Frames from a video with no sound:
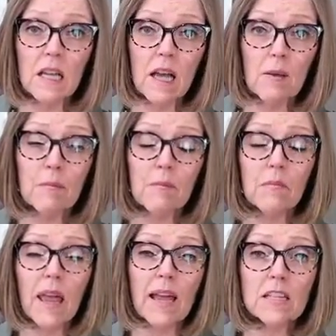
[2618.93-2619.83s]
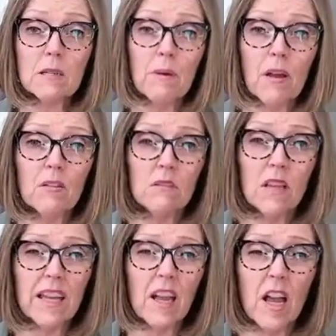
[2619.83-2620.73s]
Last about
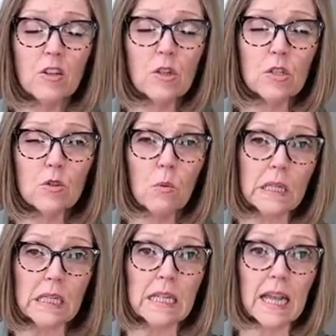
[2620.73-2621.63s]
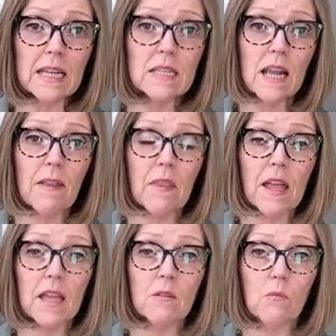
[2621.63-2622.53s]
like 120 days, and
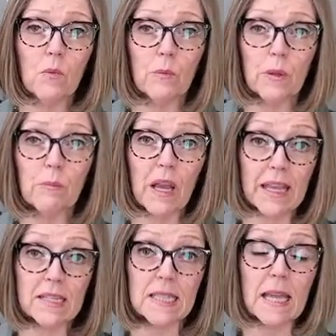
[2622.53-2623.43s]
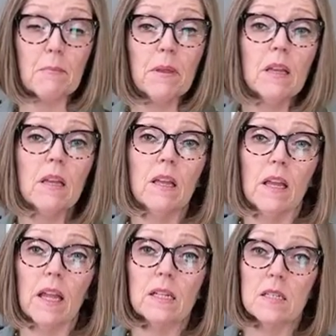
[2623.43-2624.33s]
then we replace them,
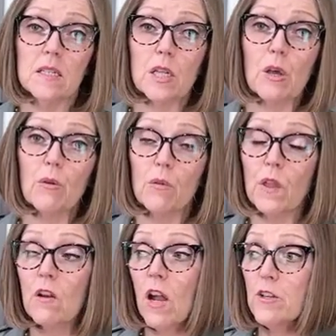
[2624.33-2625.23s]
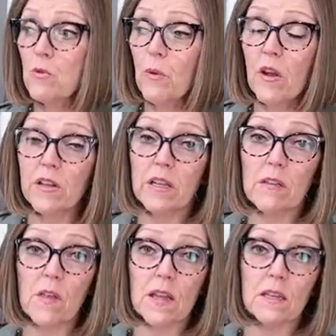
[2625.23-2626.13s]
and so they're
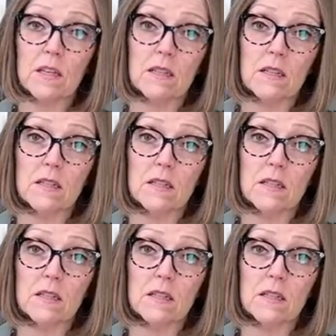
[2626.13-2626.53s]
hydroponic. That is.